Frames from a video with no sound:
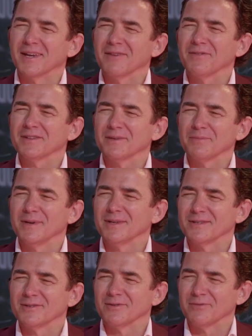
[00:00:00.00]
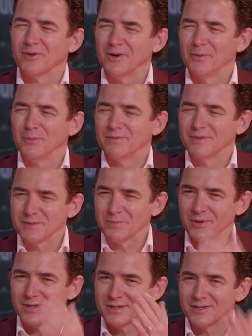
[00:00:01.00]
give us a message of hope, of
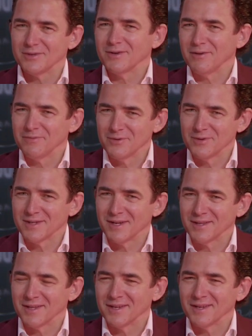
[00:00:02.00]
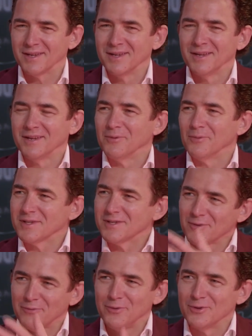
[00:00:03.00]
inspiration to our viewers out there. What's
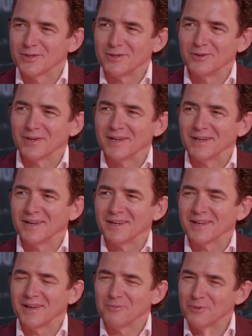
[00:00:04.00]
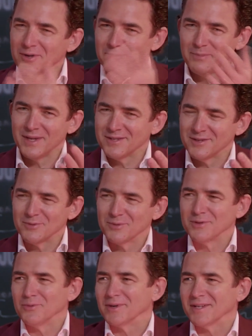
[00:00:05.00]
your future looking like? And what message
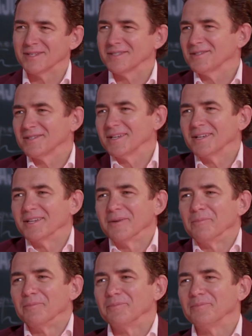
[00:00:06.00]
would you want to tell them?